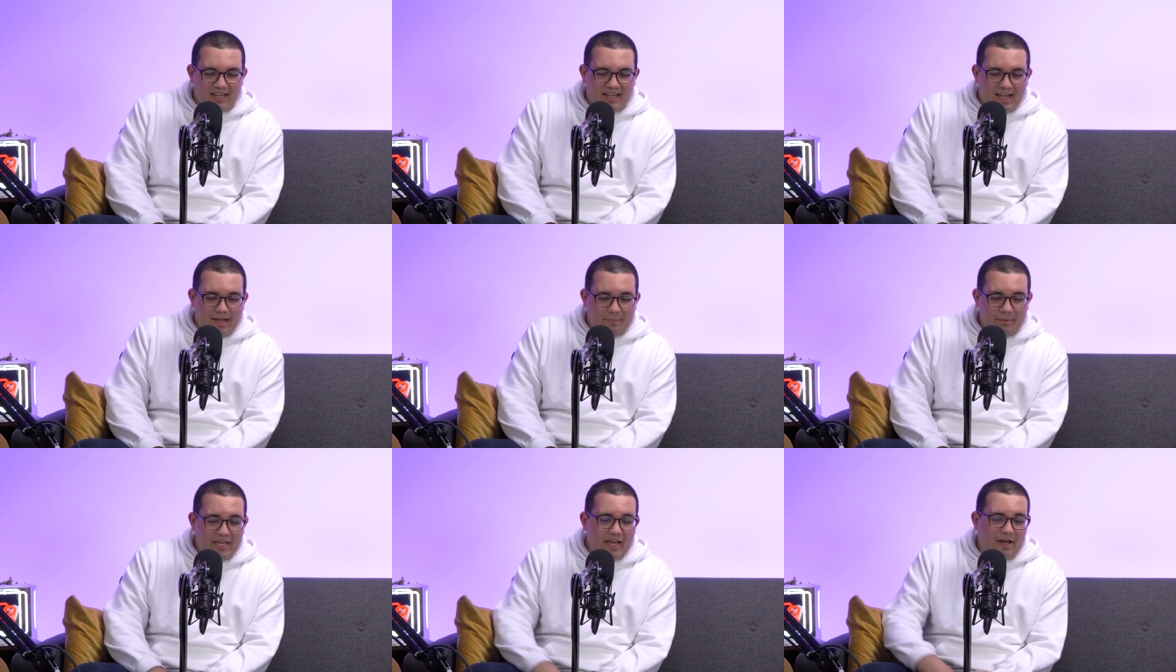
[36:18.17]

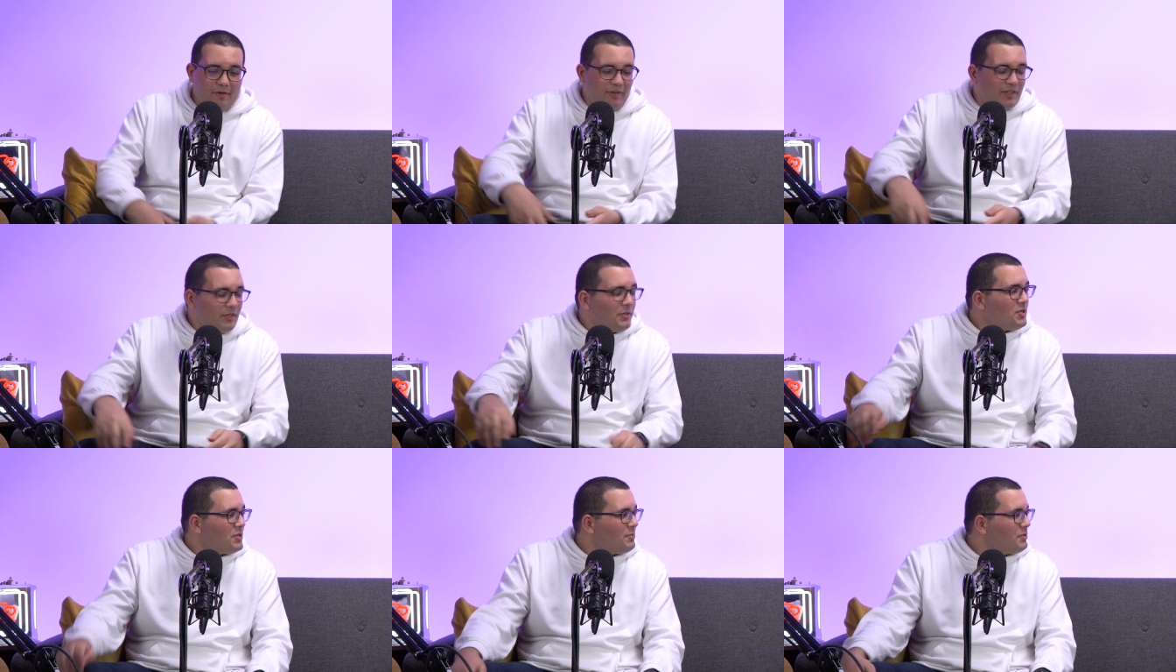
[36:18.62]
Uh, but yeah,
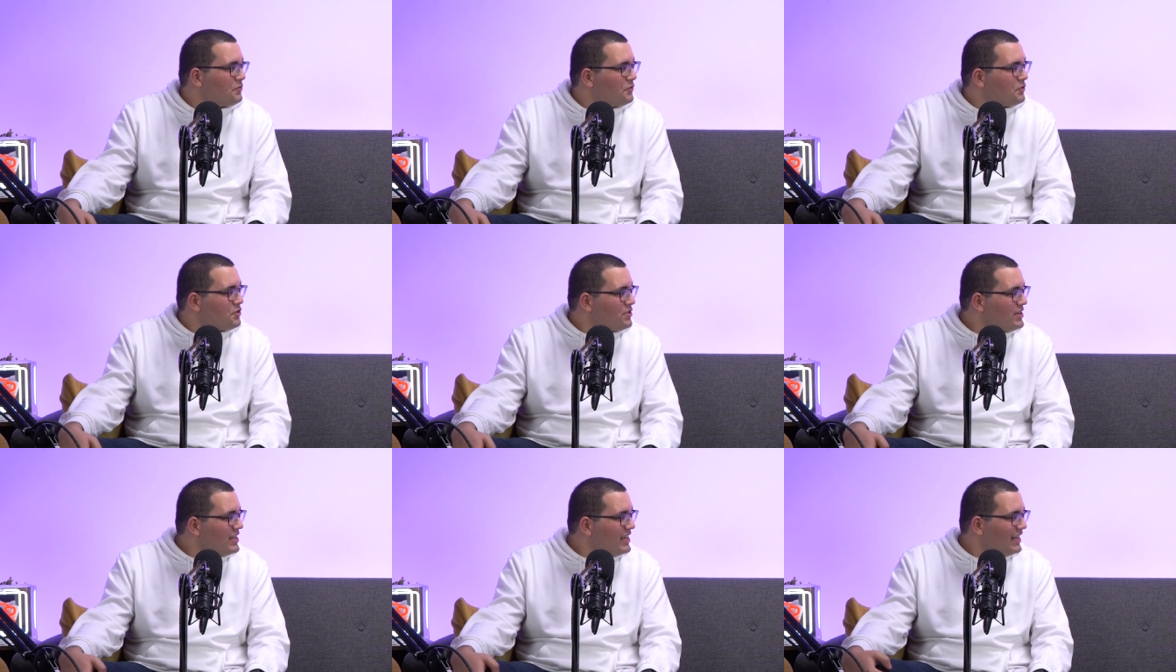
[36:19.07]
thank you so much
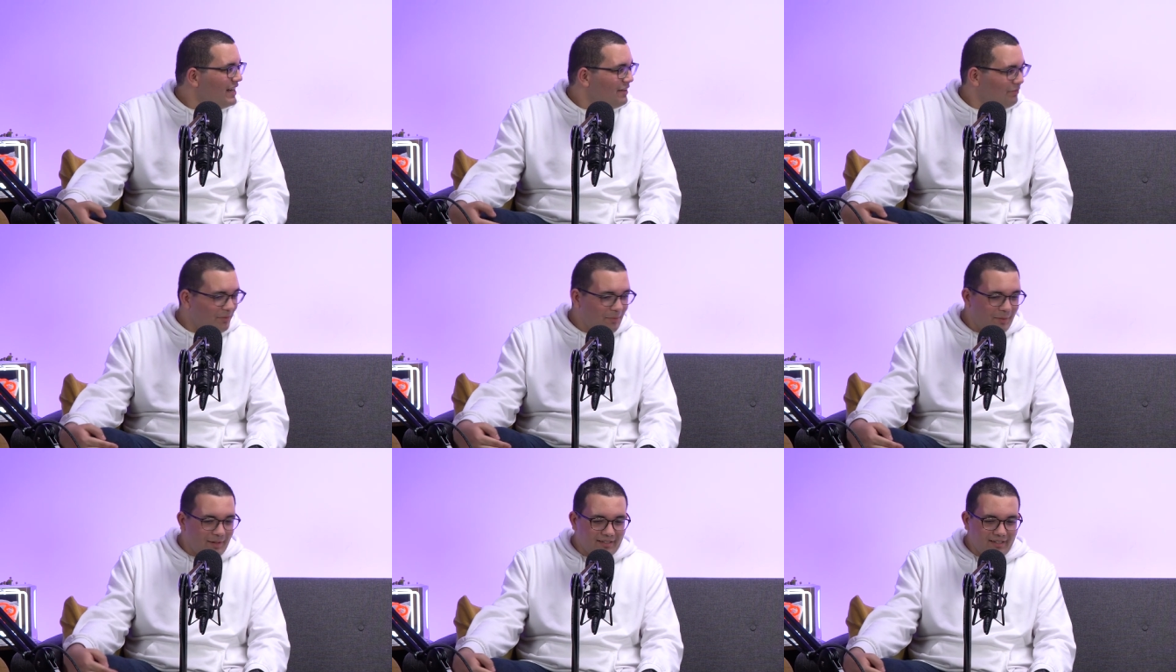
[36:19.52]
for tuning in,
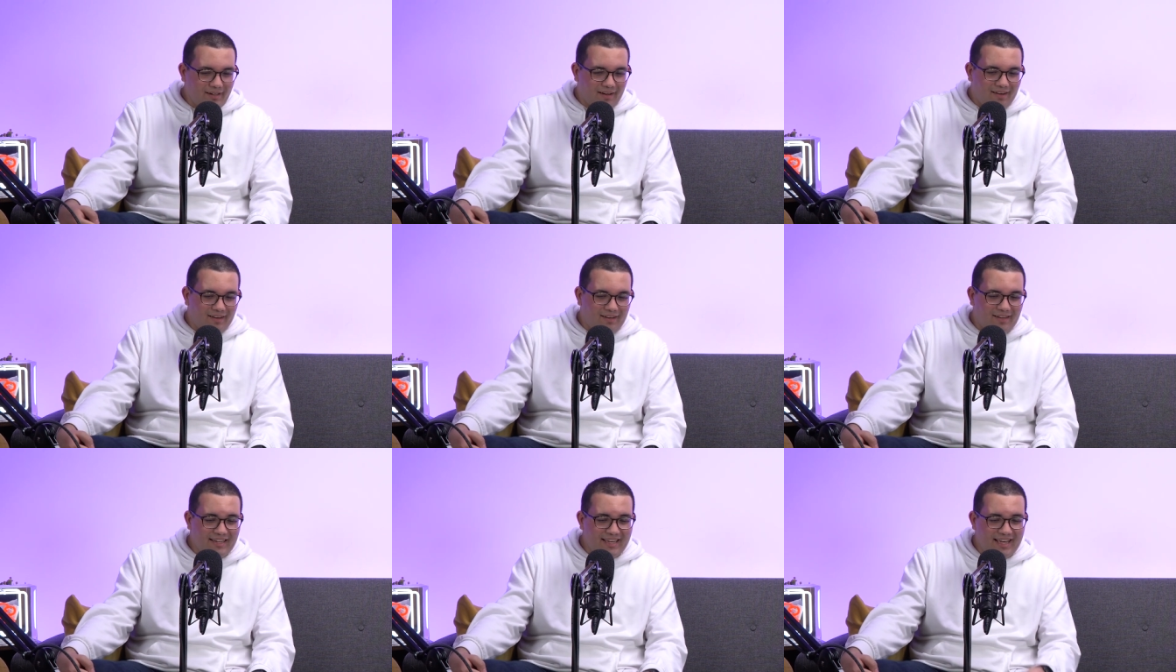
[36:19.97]
everyone.
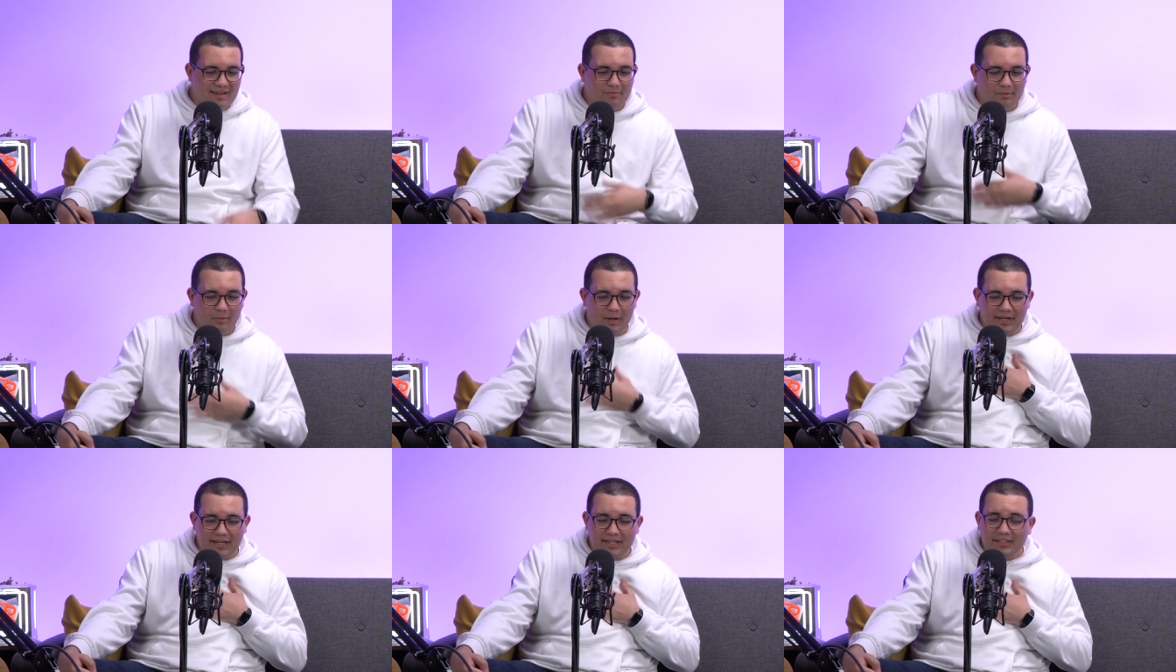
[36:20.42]
I
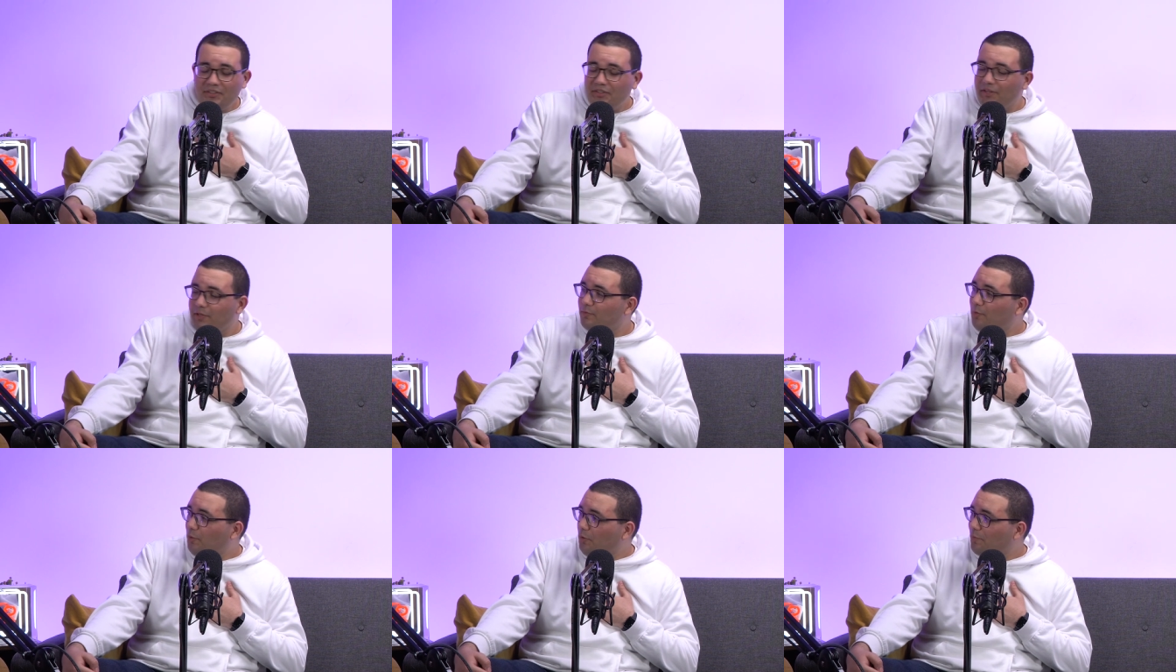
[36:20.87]
am Rayan. You
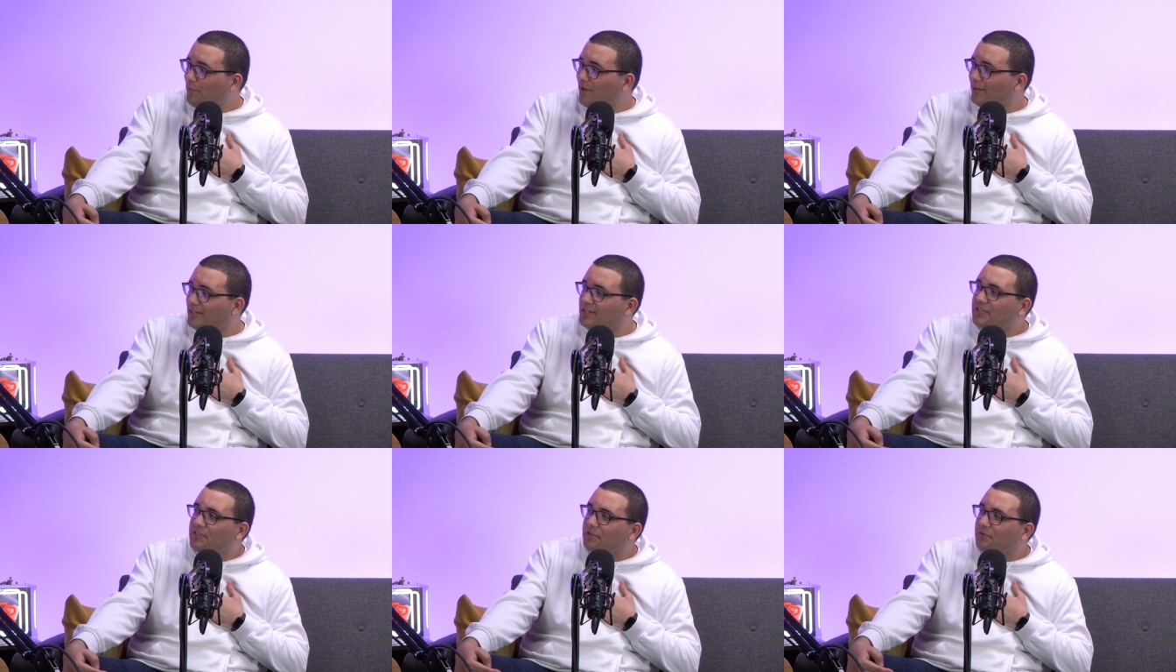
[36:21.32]
can follow me
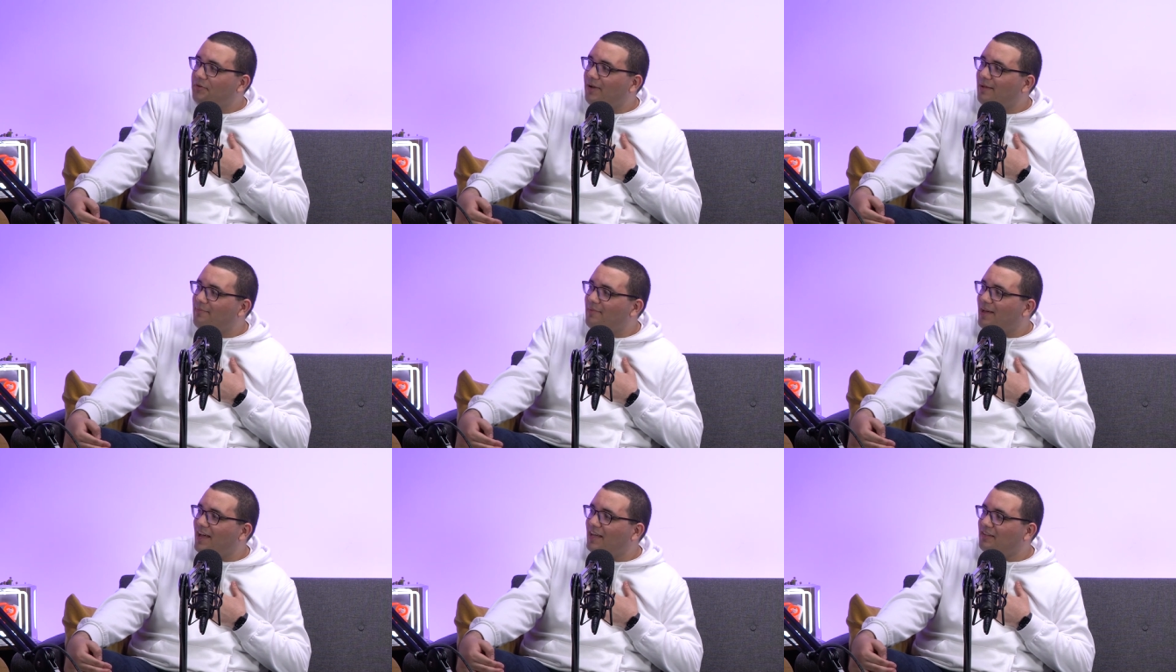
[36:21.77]
on
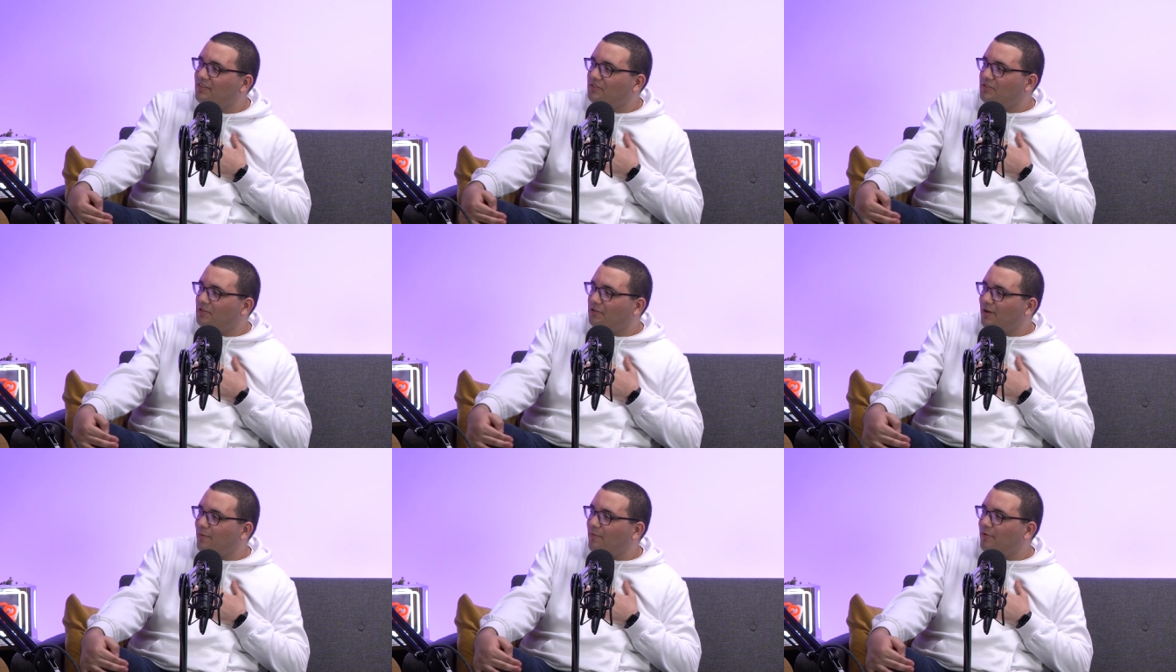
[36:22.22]
Instagram at
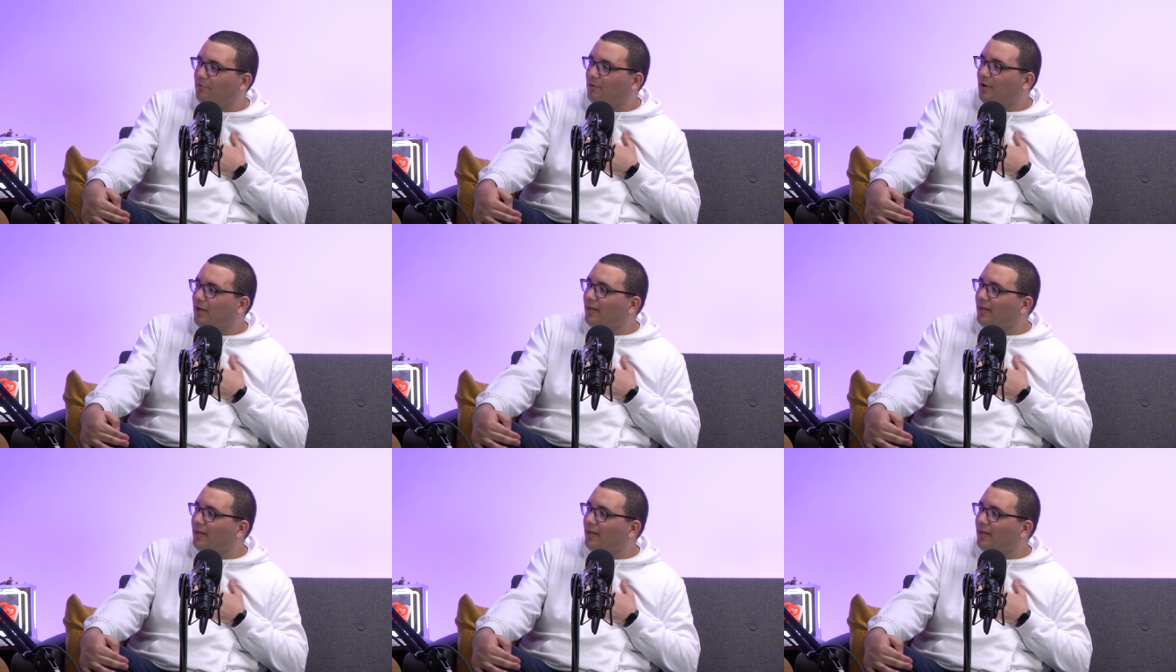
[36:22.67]
the Gram of